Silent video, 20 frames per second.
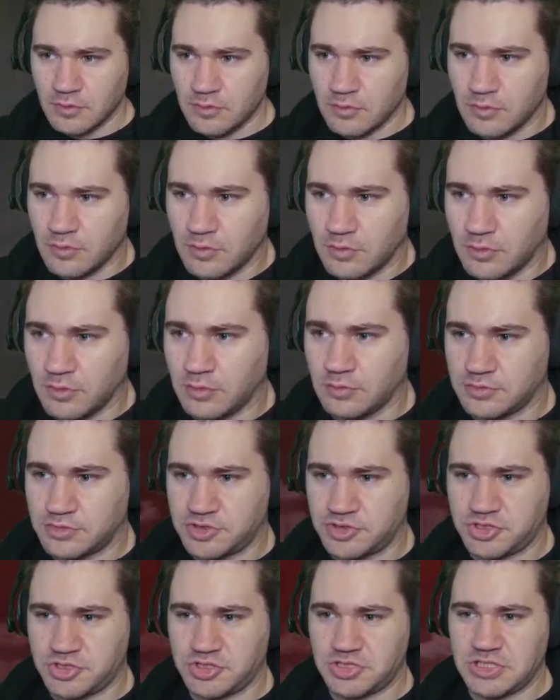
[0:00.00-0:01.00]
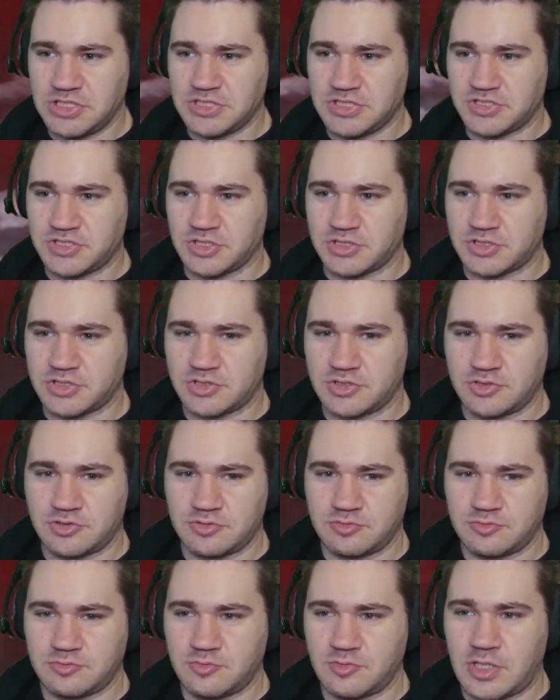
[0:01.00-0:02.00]
Oh, Jesus
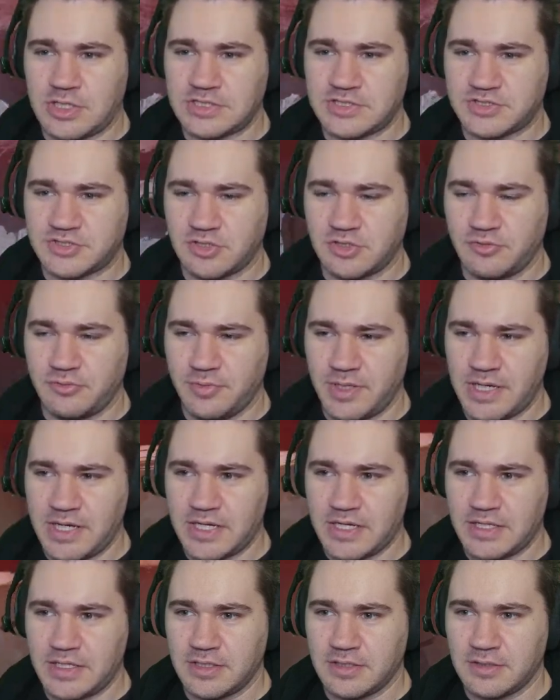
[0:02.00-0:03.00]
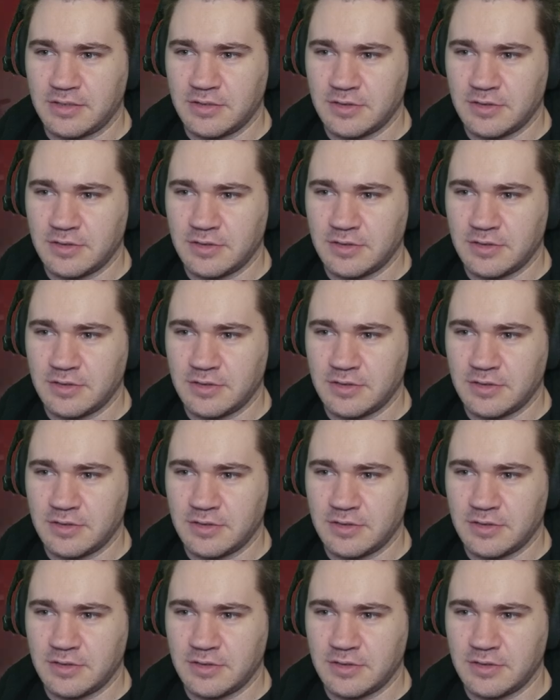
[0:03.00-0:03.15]
Christ almighty.